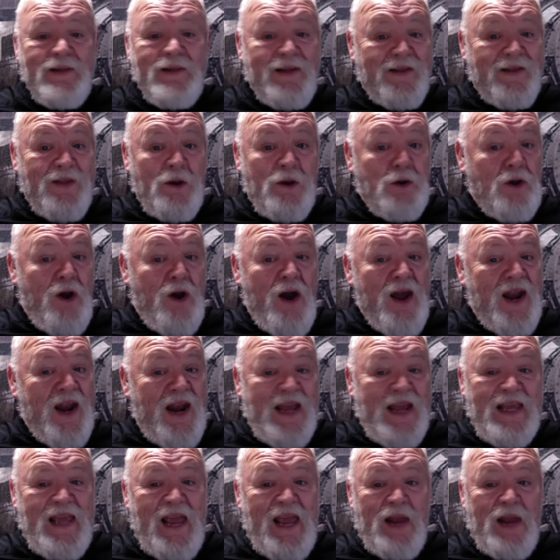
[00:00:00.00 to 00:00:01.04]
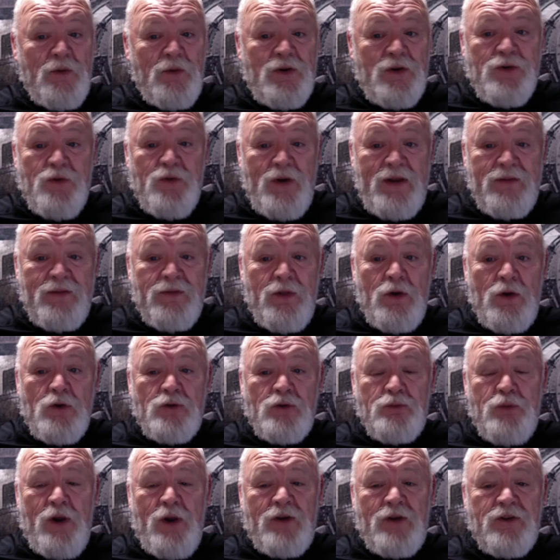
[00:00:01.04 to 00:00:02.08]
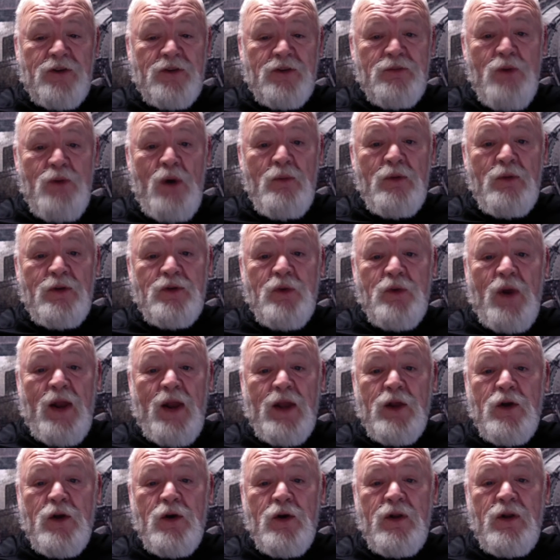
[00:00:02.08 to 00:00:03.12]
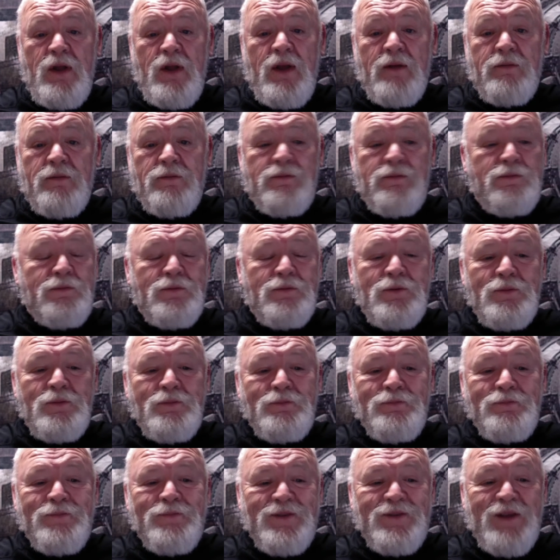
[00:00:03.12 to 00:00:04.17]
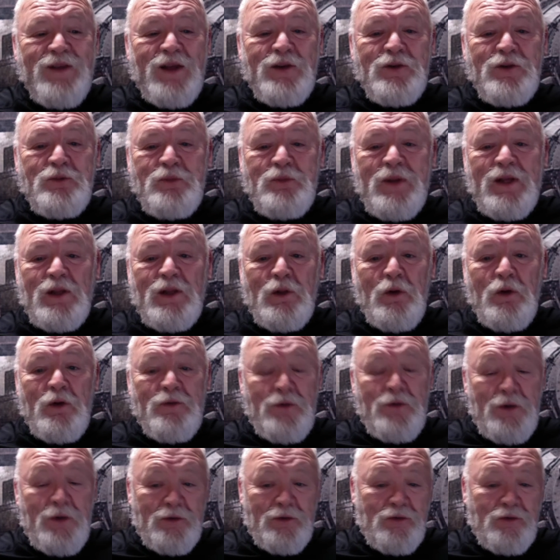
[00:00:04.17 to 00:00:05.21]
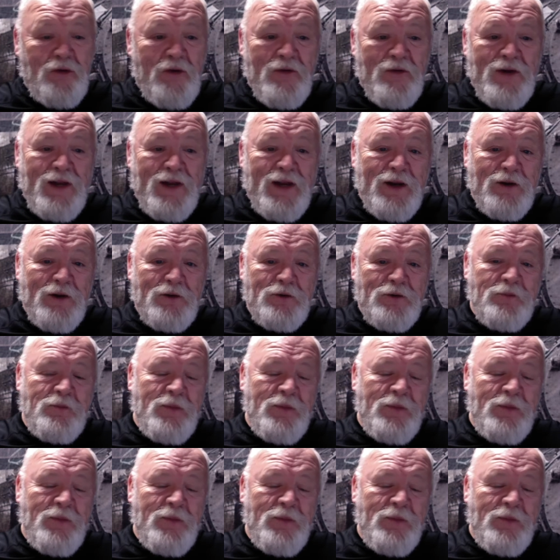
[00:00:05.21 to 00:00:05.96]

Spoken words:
and they're gone, and I can't retrieve those precious moments when I could have said, speak, Lord, for your servant hears.